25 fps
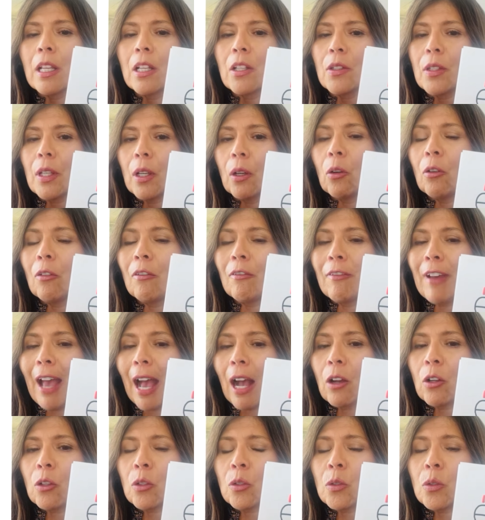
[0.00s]
So
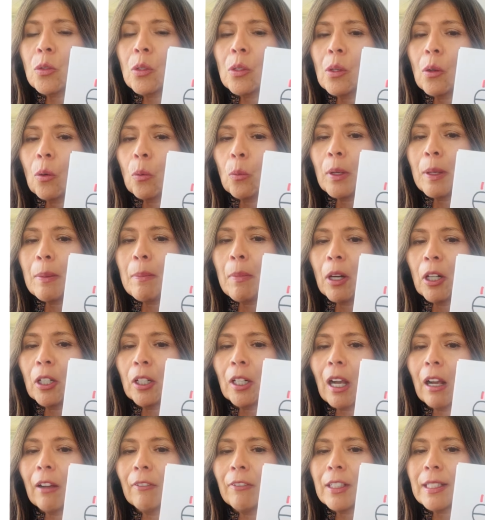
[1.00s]
vowels we
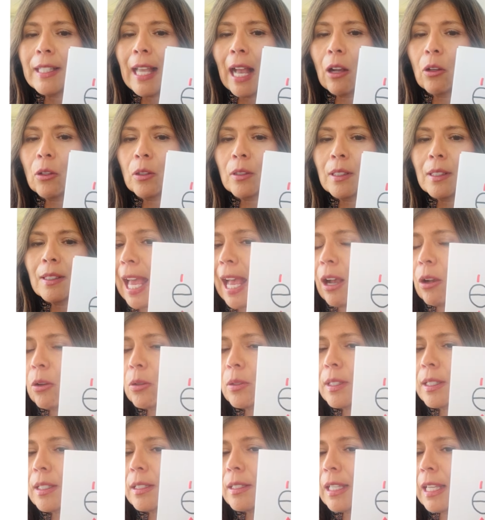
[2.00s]
mark off as
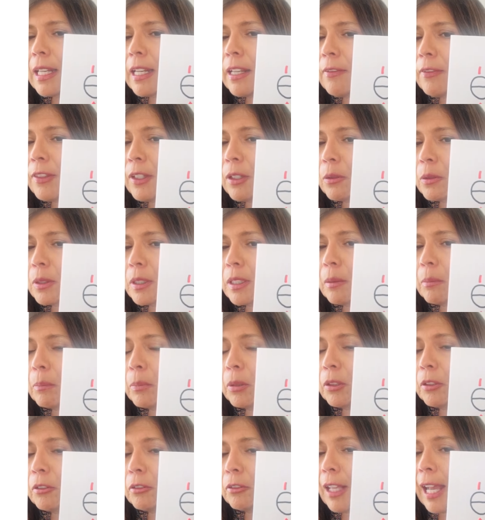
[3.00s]
houses, and if there was a
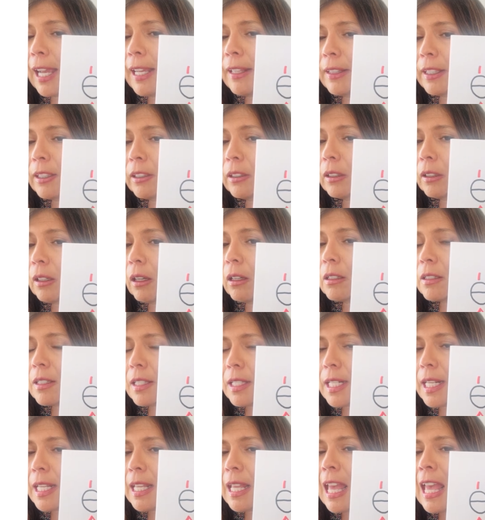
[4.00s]
blue fly there, a
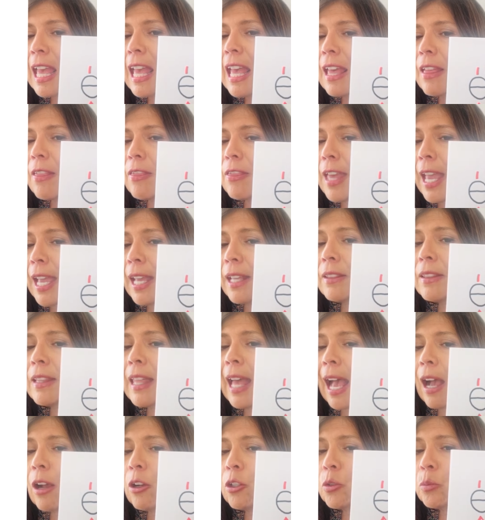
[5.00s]
consonant, then the
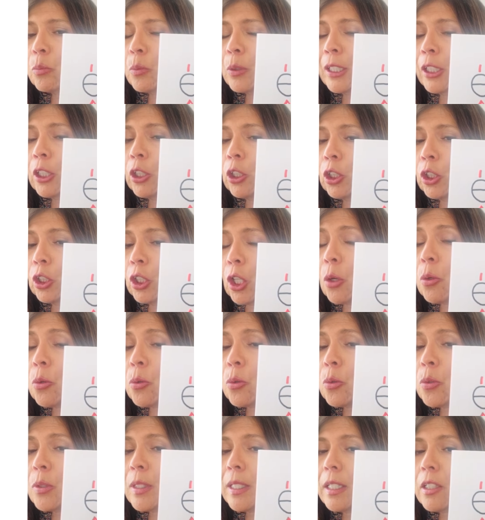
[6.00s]
house would
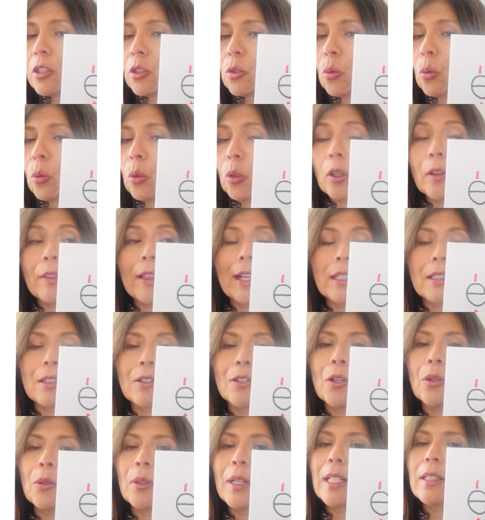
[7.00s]
close its door. That's
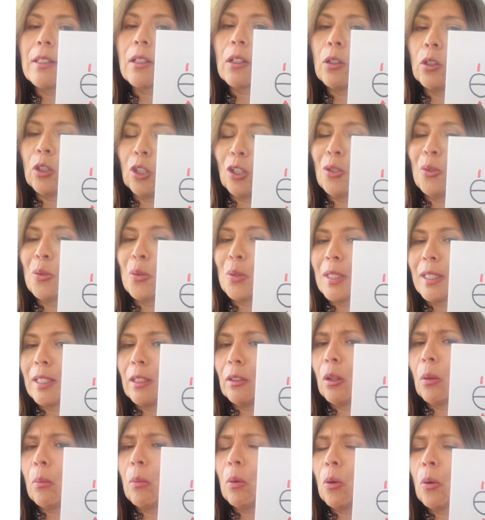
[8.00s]
known as a closed
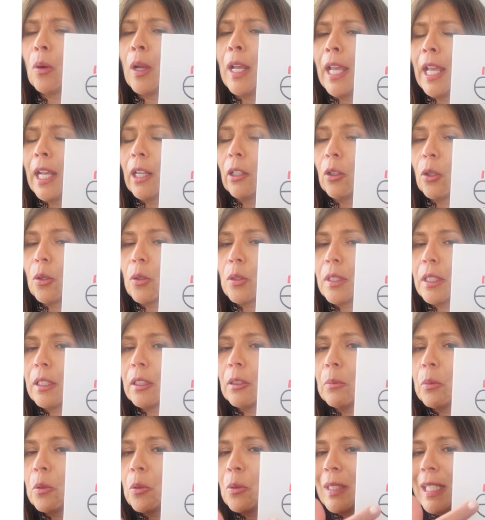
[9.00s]
syllable. Closed
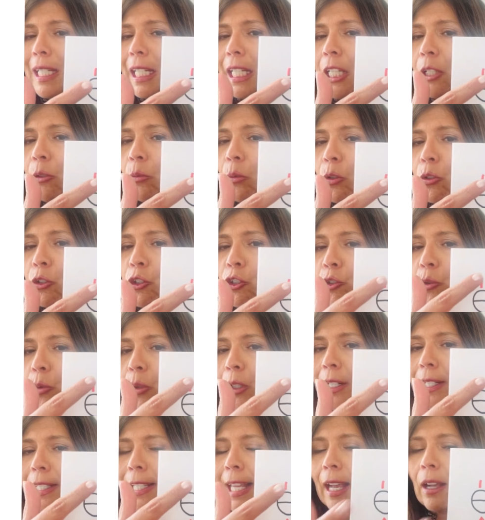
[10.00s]
syllables equal
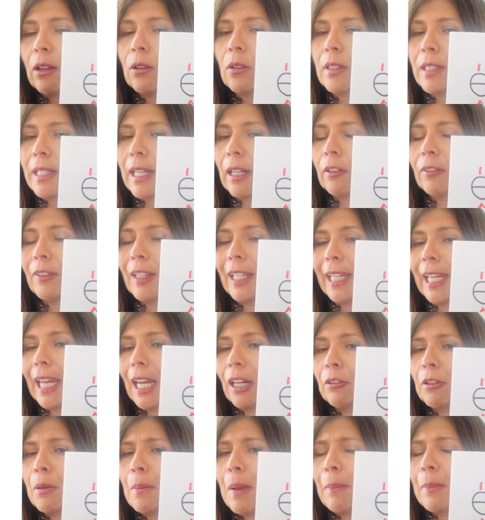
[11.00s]
short sounds. Now, if they
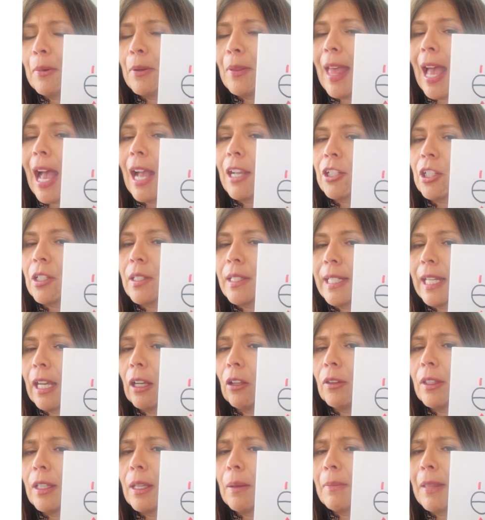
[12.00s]
can't remember that, just
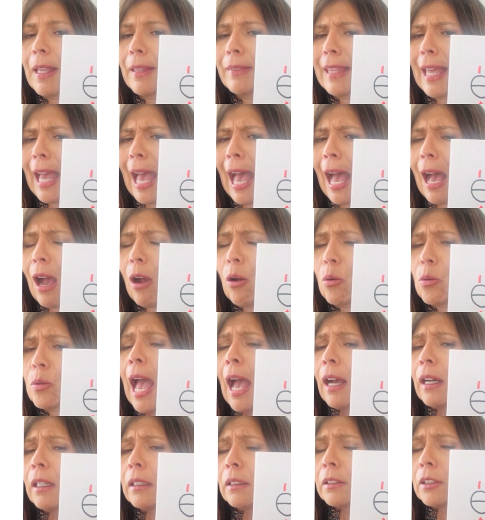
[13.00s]
tell them that the house,
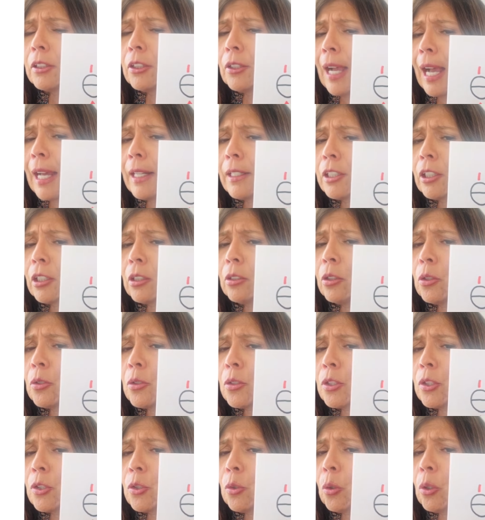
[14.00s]
you had to
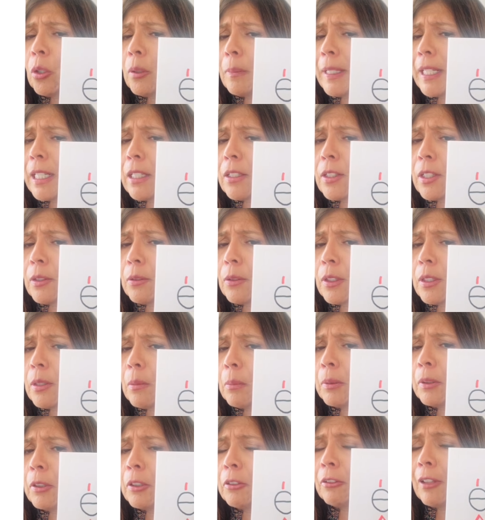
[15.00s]
close the door because there was a
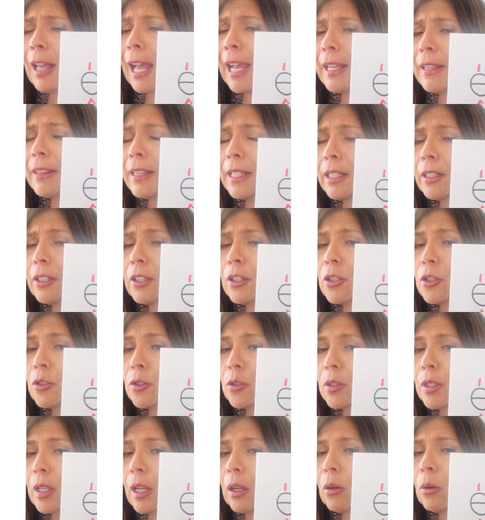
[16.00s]
blue fly there,
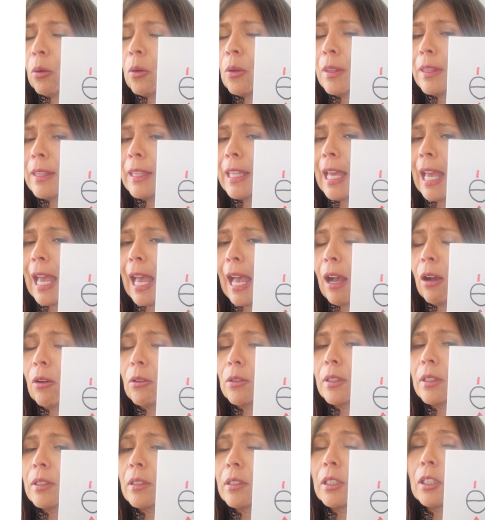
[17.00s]
so the
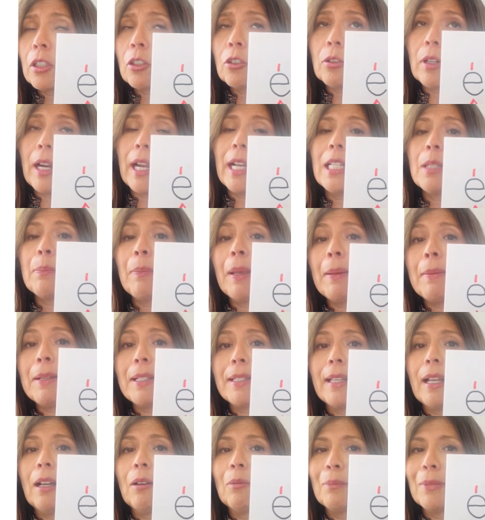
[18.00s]
house is going to cry its baby
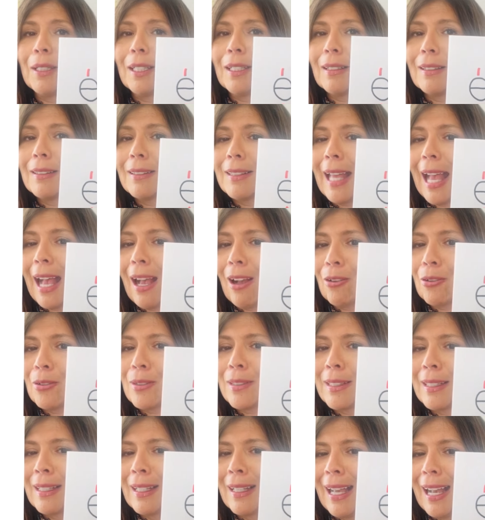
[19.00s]
sound because the
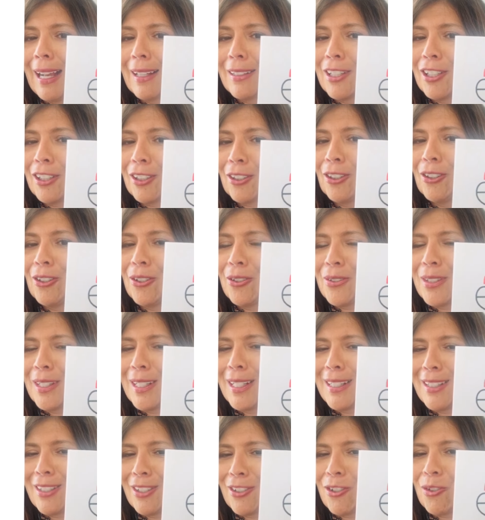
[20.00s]
house had to close
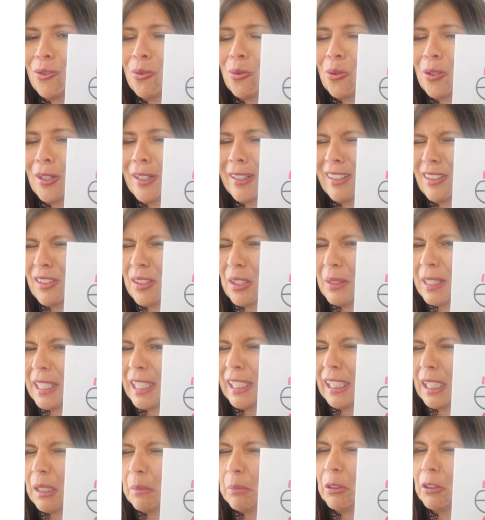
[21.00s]
its door and there's an
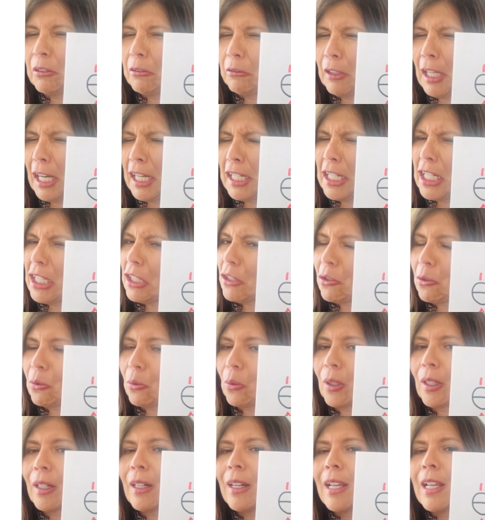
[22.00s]
icky blue fly next door.